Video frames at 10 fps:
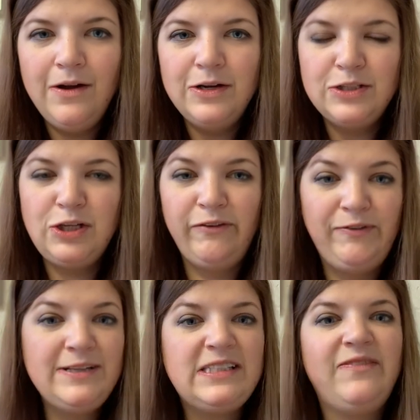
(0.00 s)
So
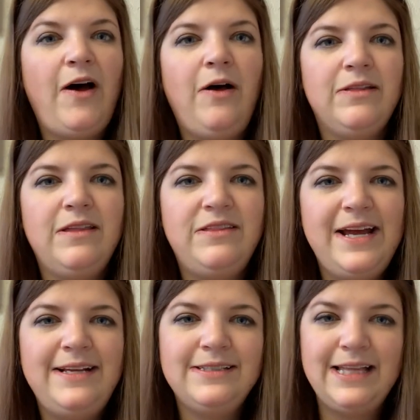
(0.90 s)
first of all, the
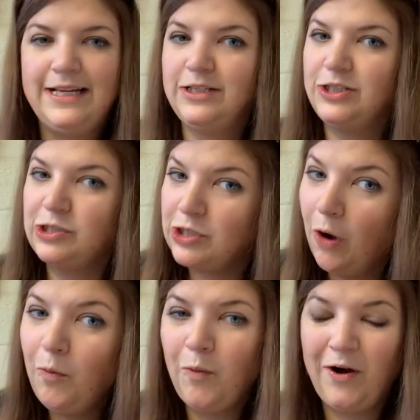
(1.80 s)
things that
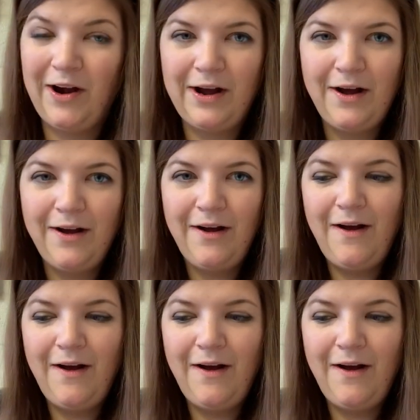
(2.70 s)
don't work